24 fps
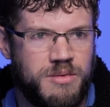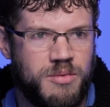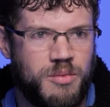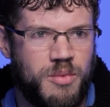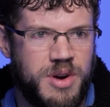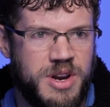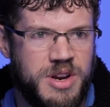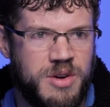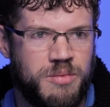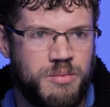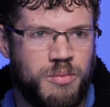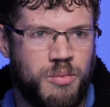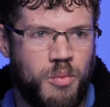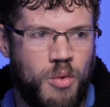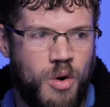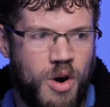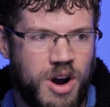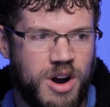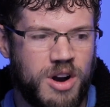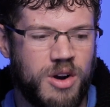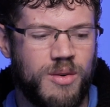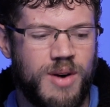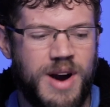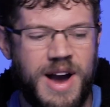When you
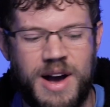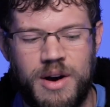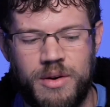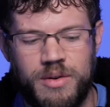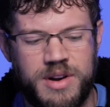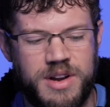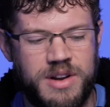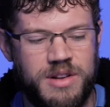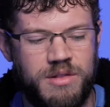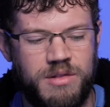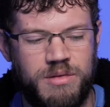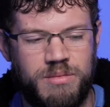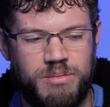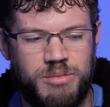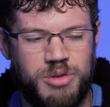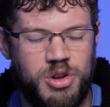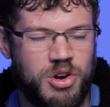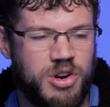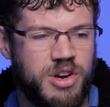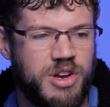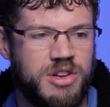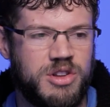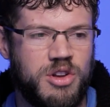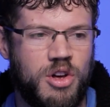walk around and
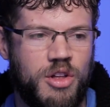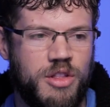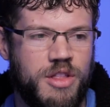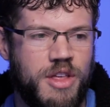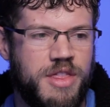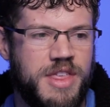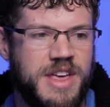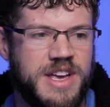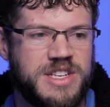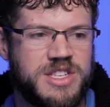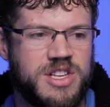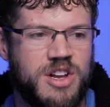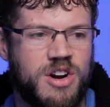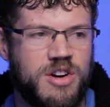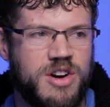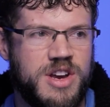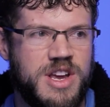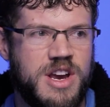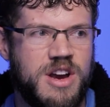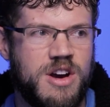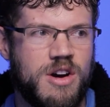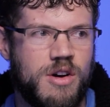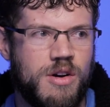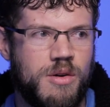look at all the things that are
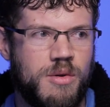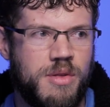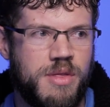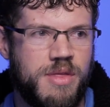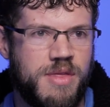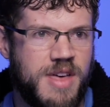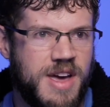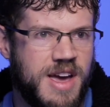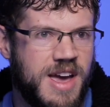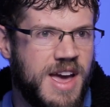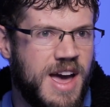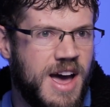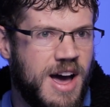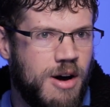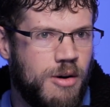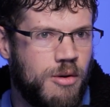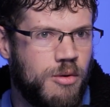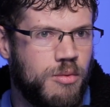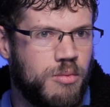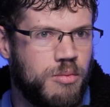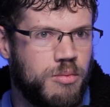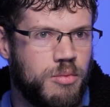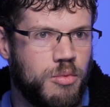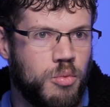here, think,
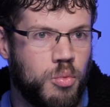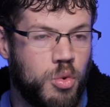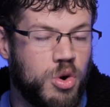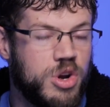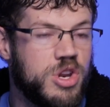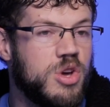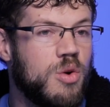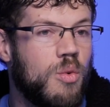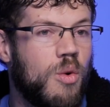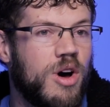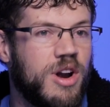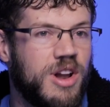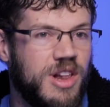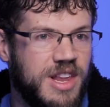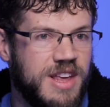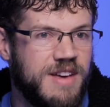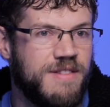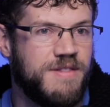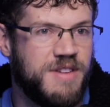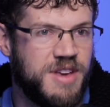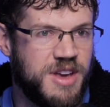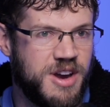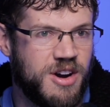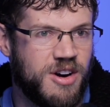how would you want to
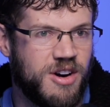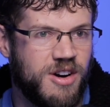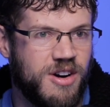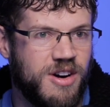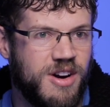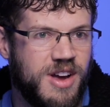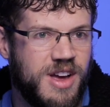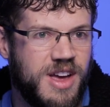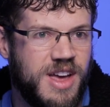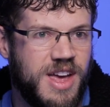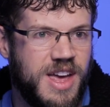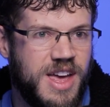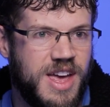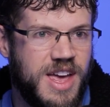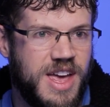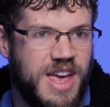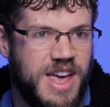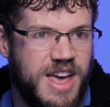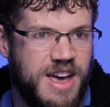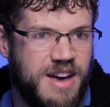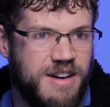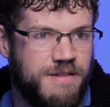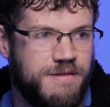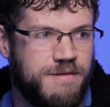live here
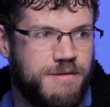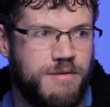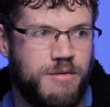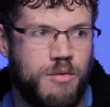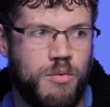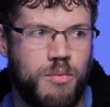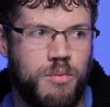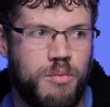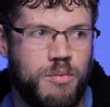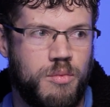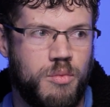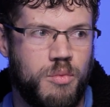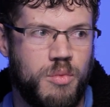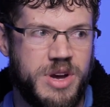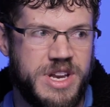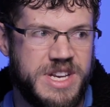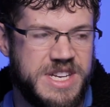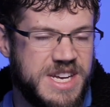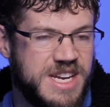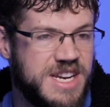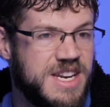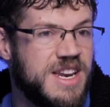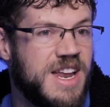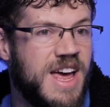if we
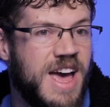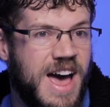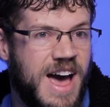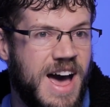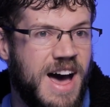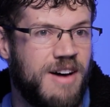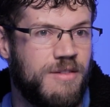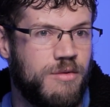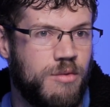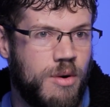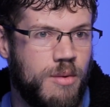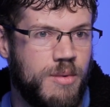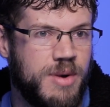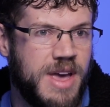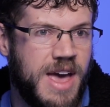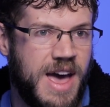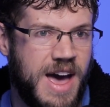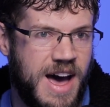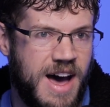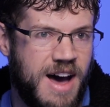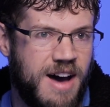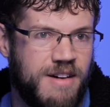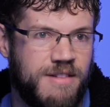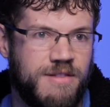didn't have what we
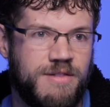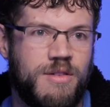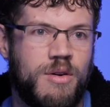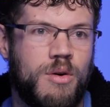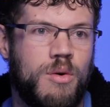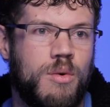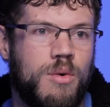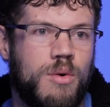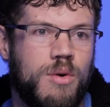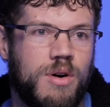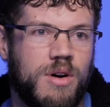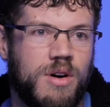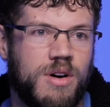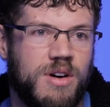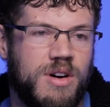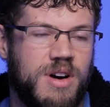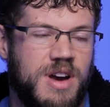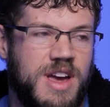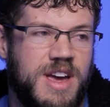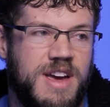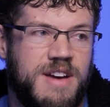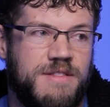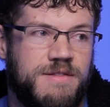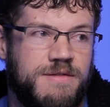have,
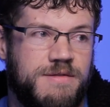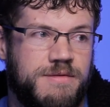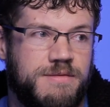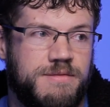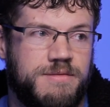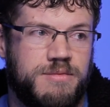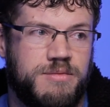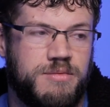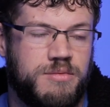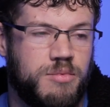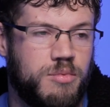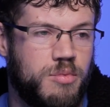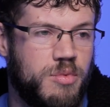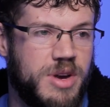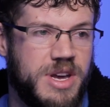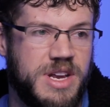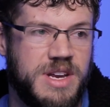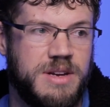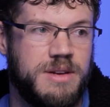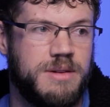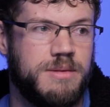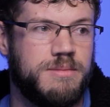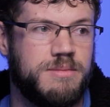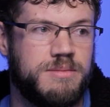or if
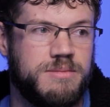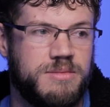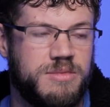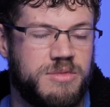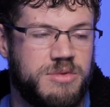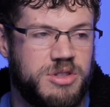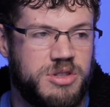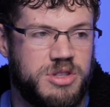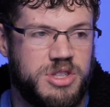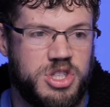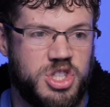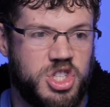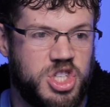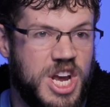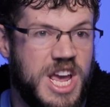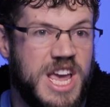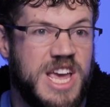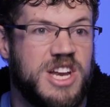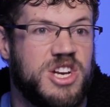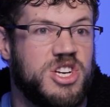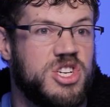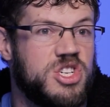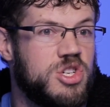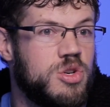we
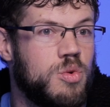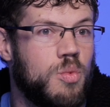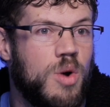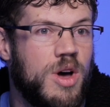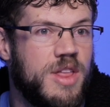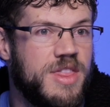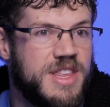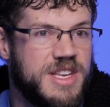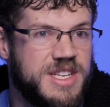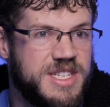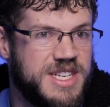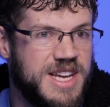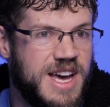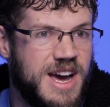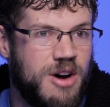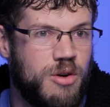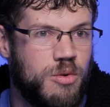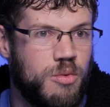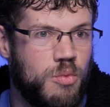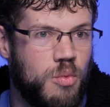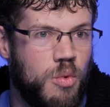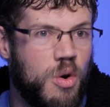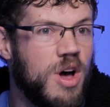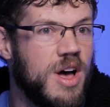changed what this
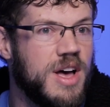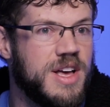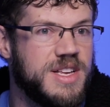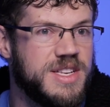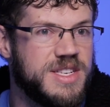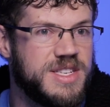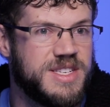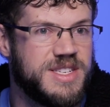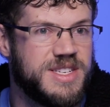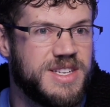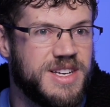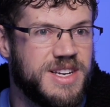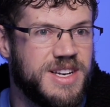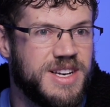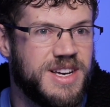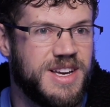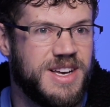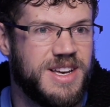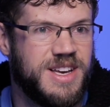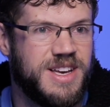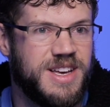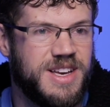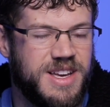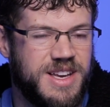town was?
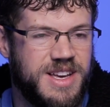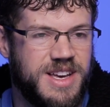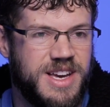Yeah.